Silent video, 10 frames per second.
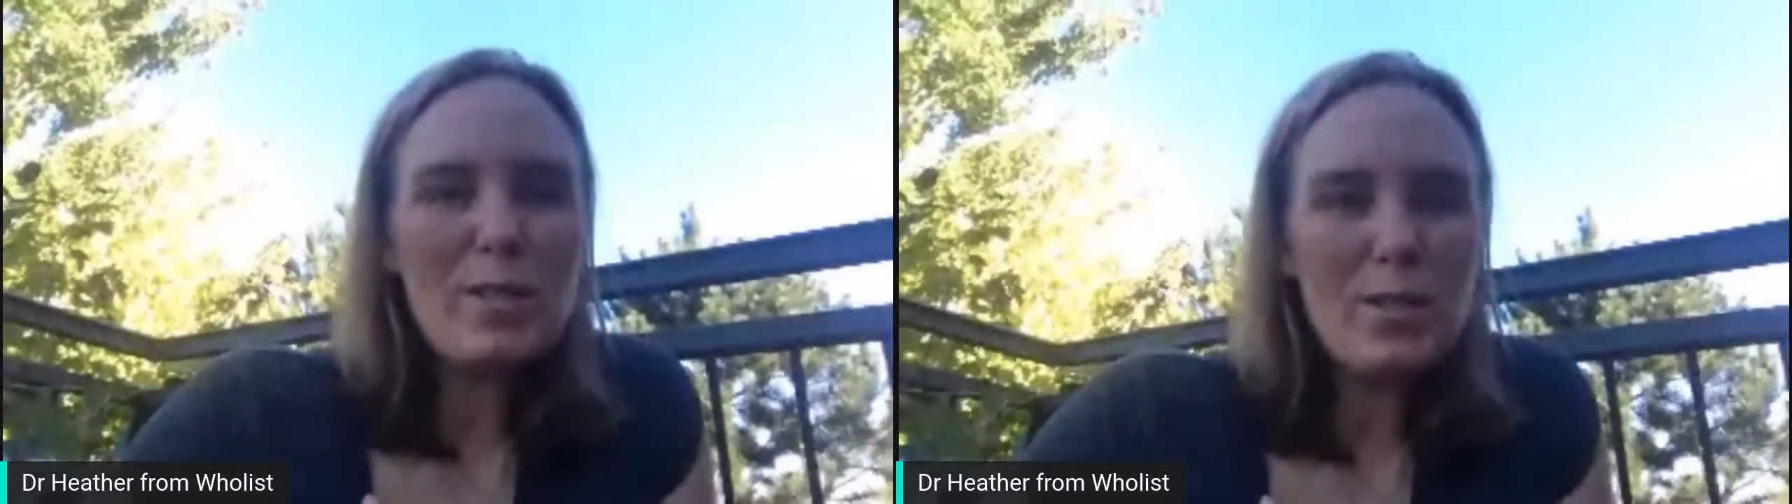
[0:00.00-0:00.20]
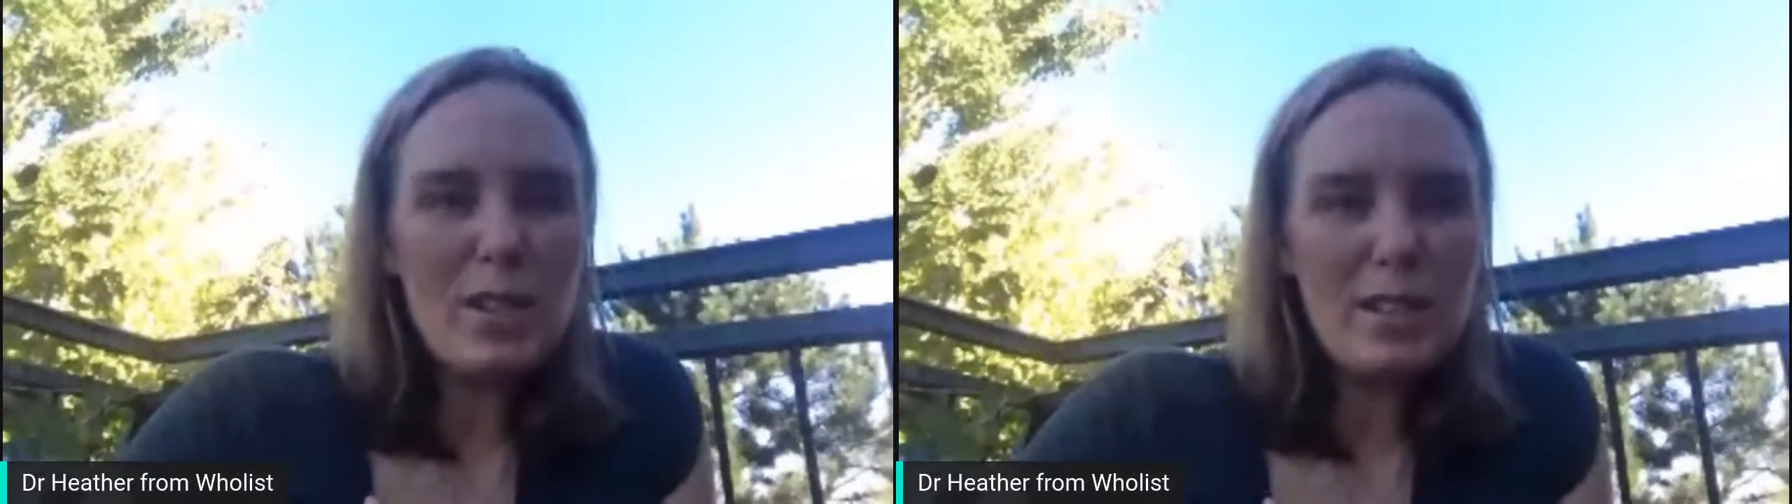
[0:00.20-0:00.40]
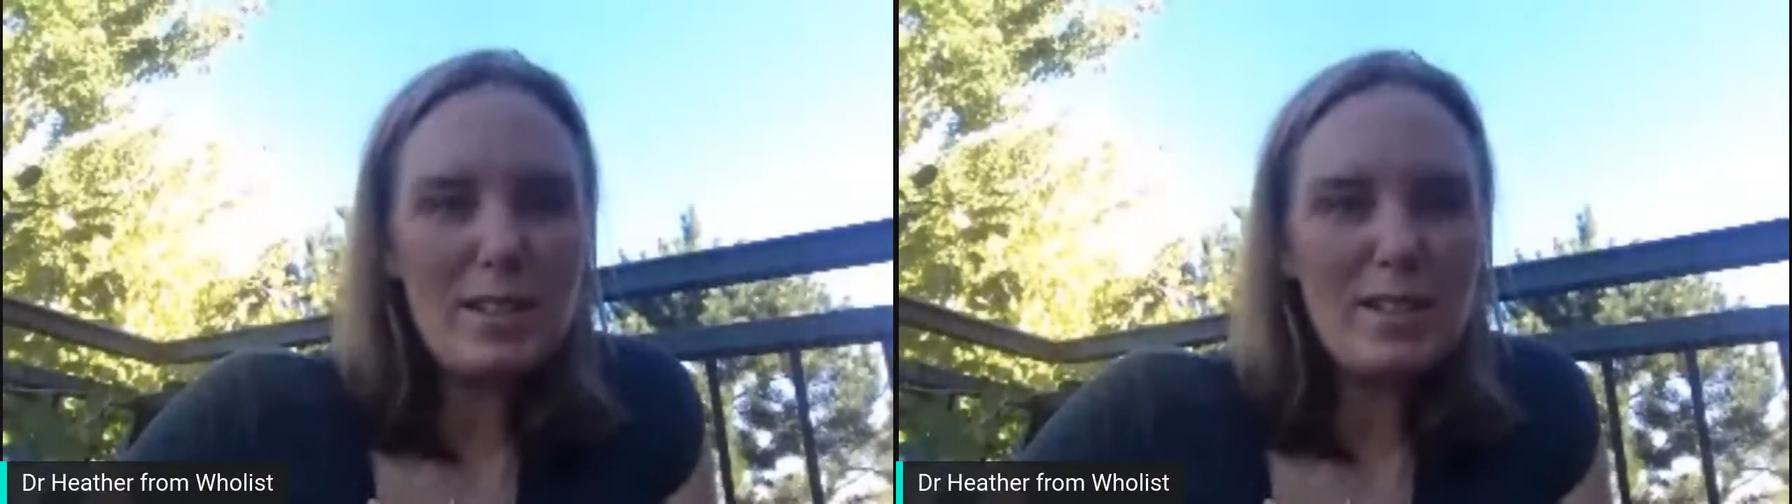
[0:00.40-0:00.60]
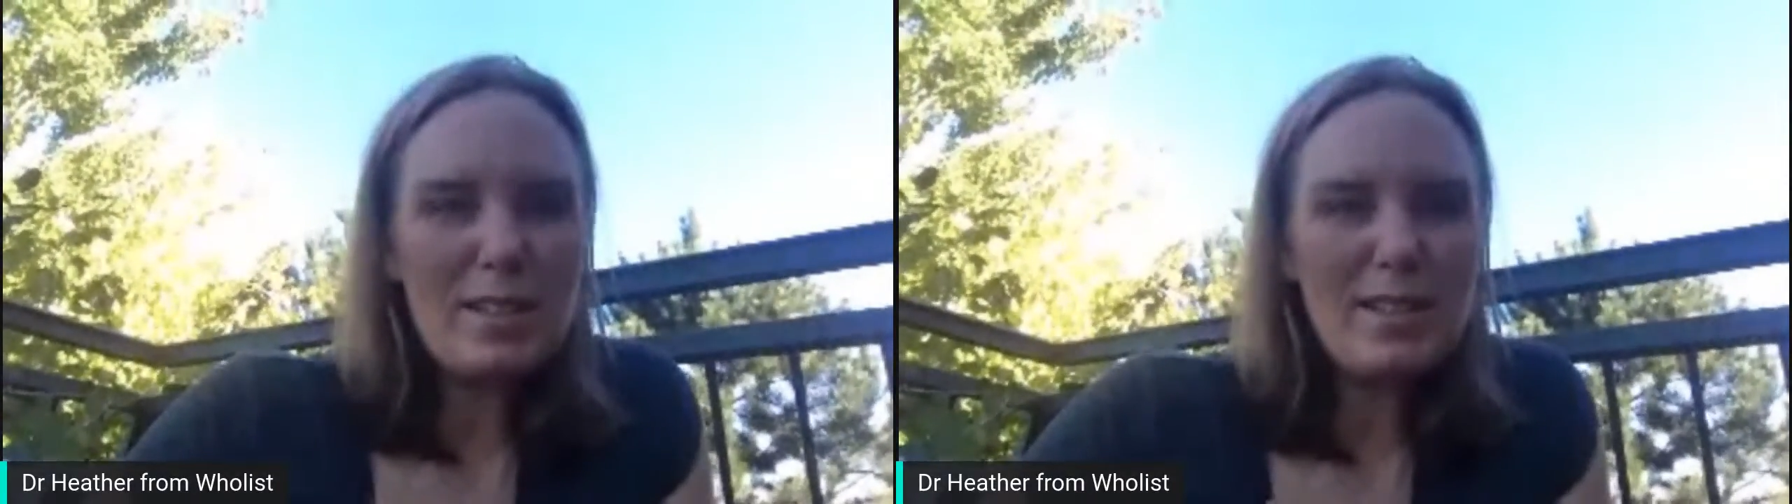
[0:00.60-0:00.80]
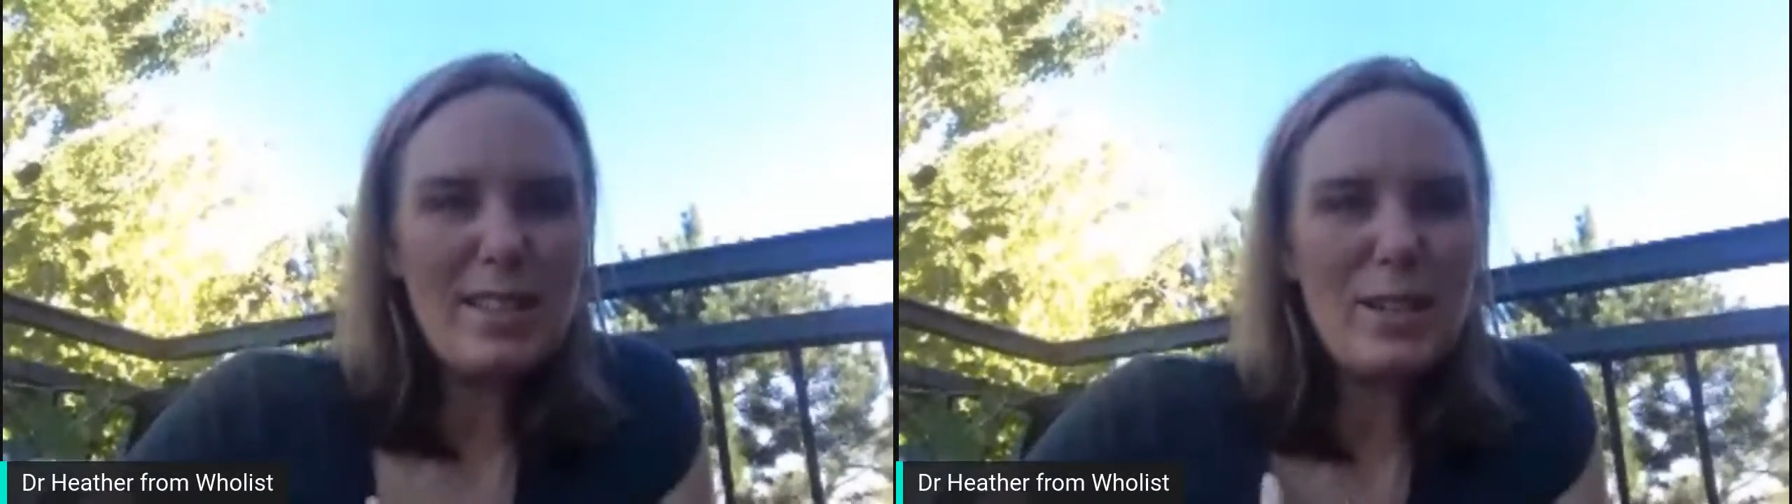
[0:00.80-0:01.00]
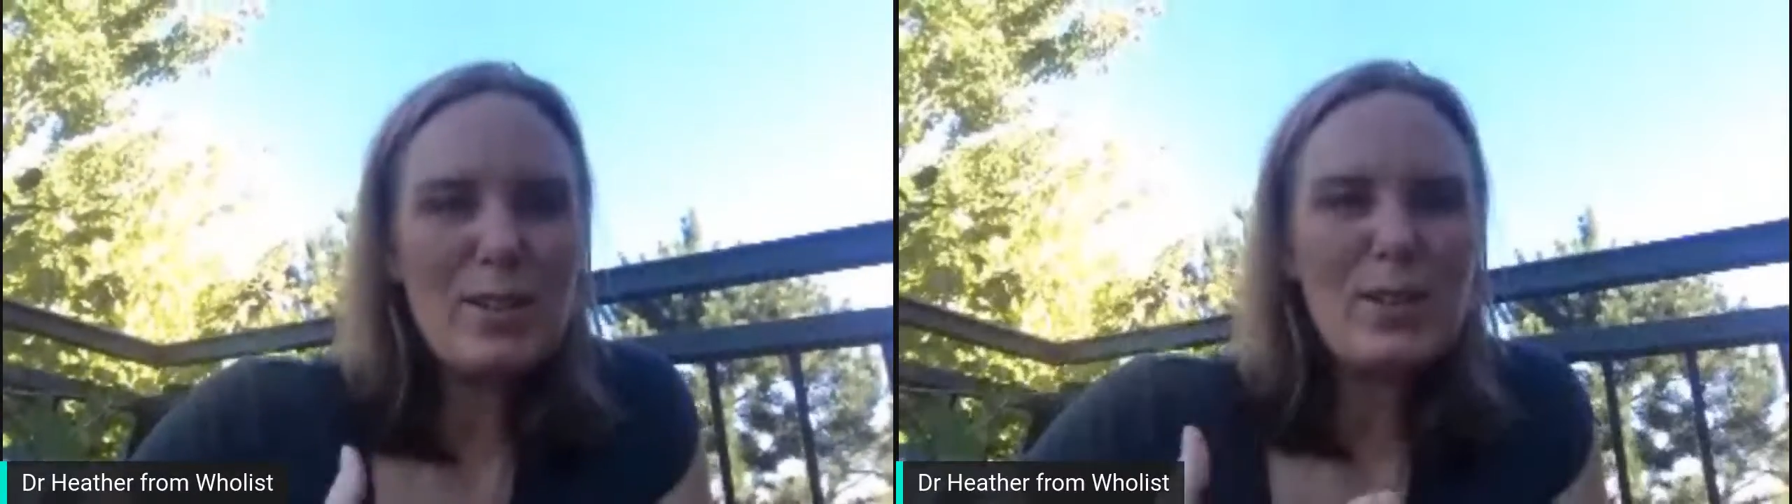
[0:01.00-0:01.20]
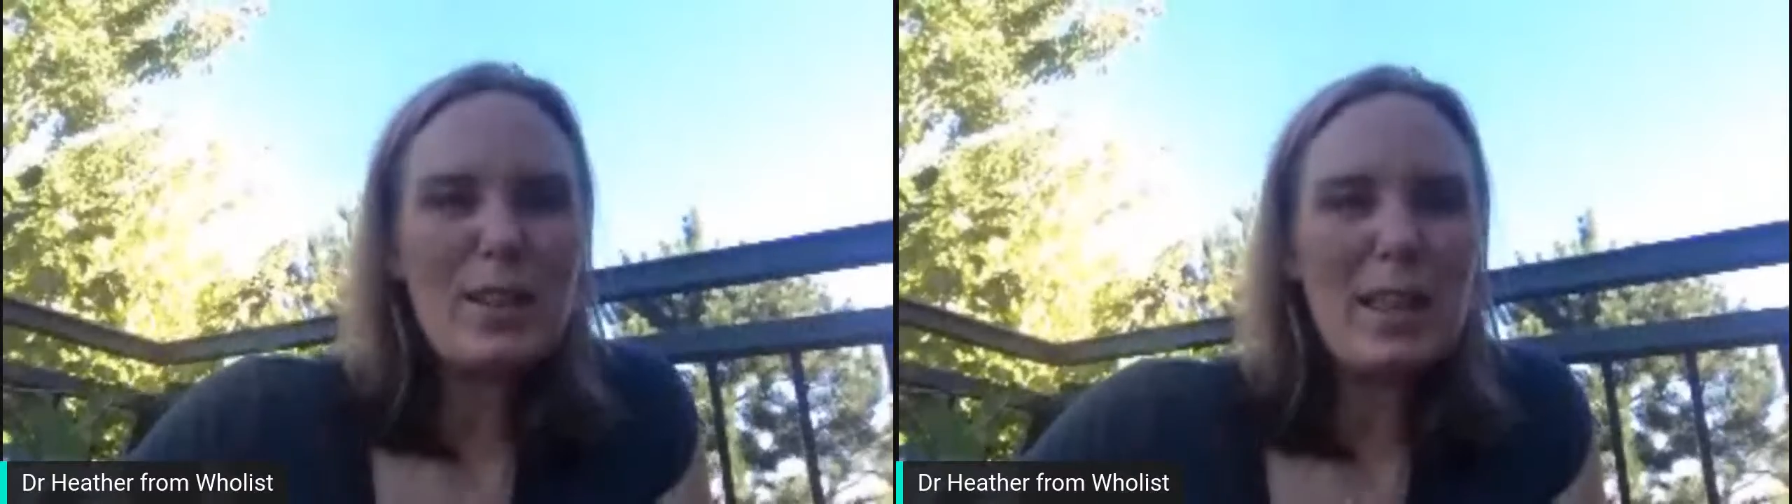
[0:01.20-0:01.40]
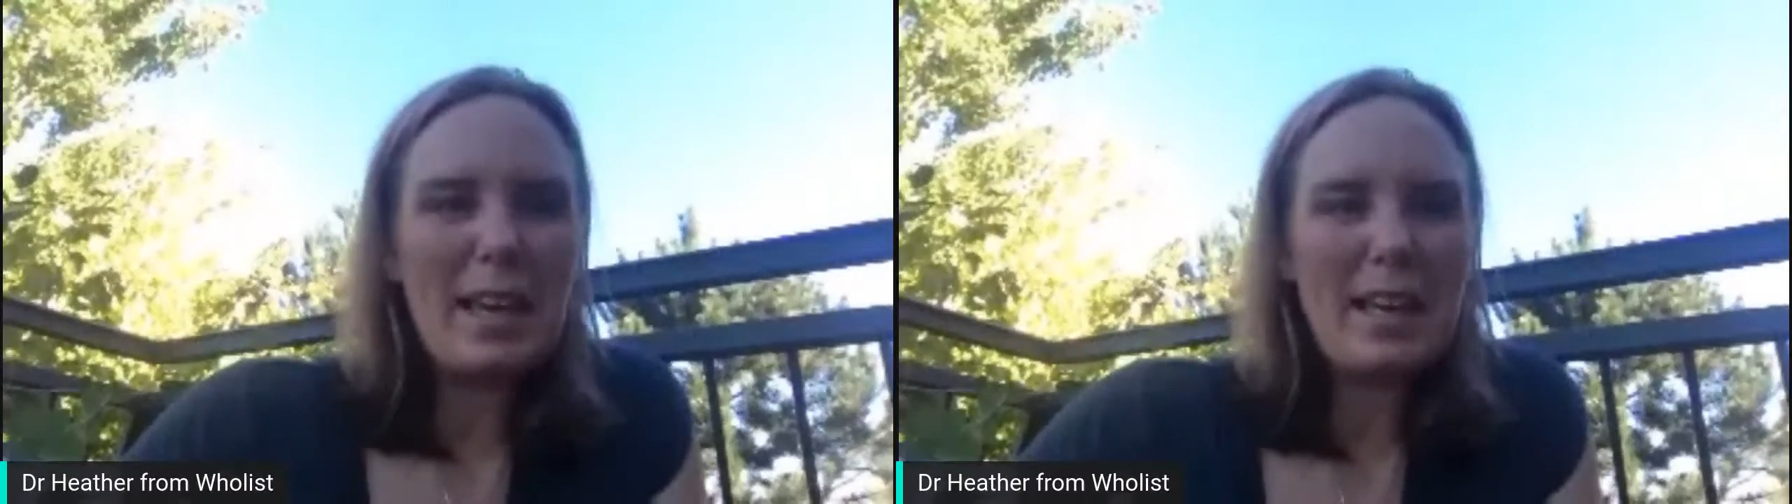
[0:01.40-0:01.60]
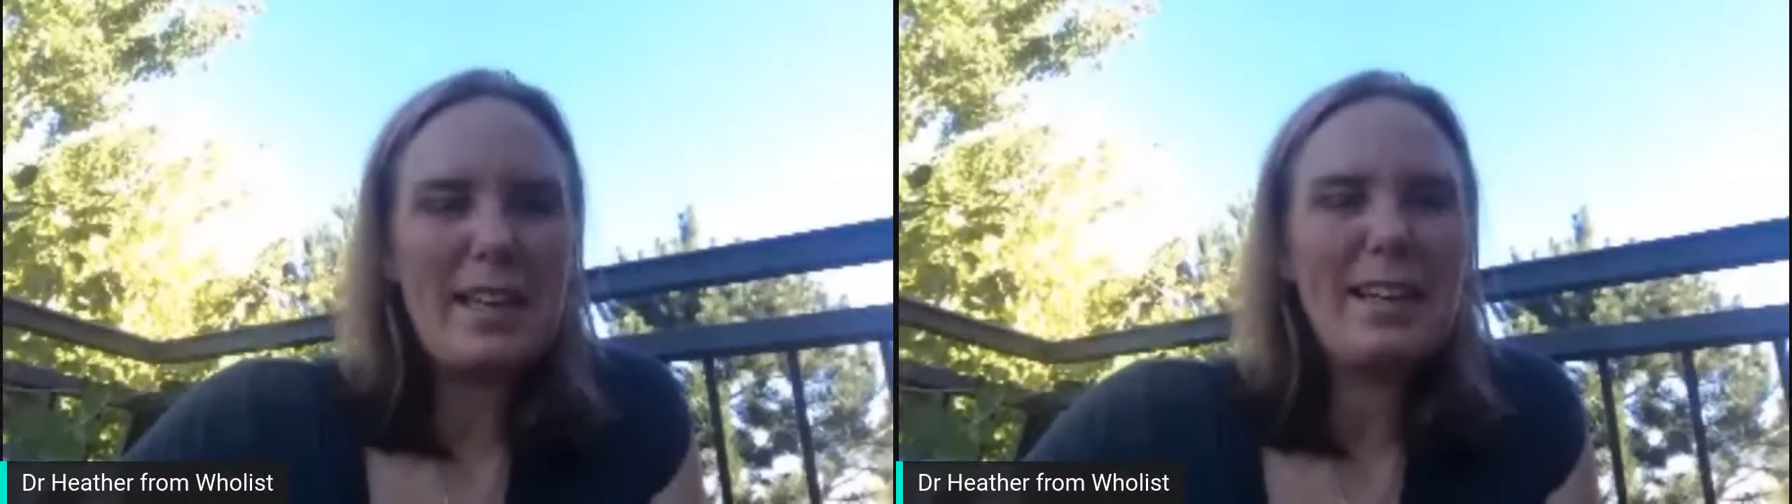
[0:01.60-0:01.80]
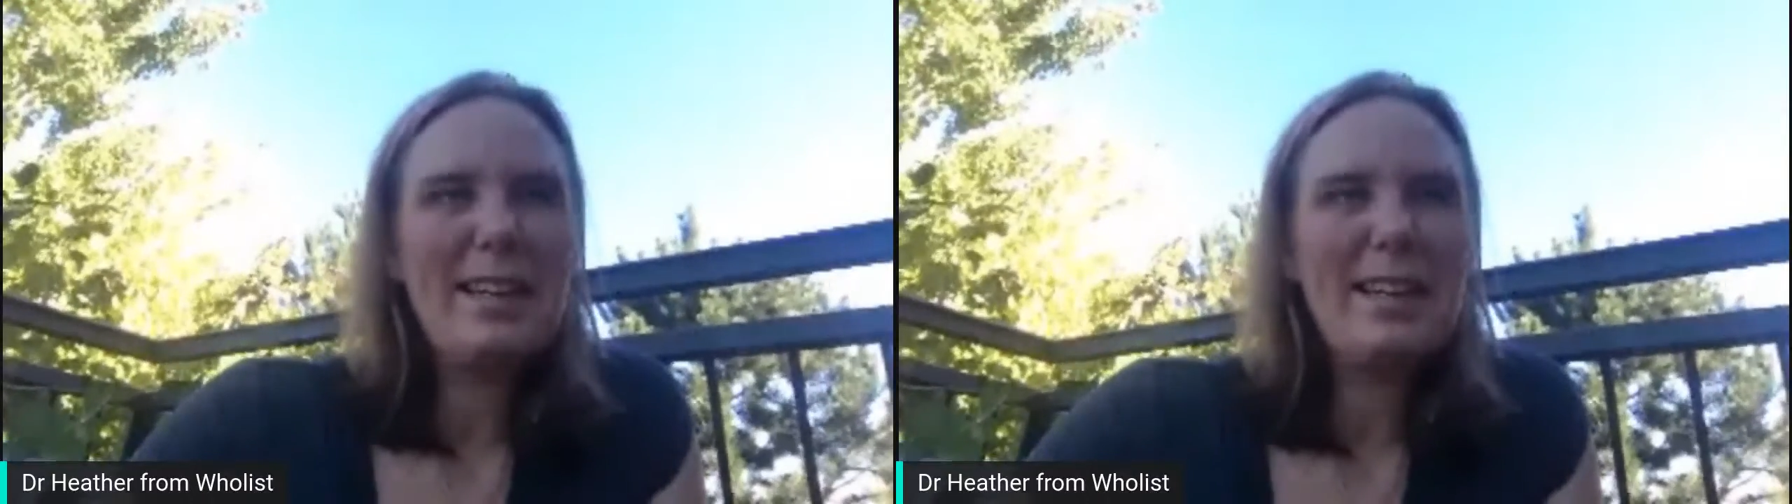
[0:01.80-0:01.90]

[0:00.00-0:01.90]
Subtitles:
for us. Here's the thing.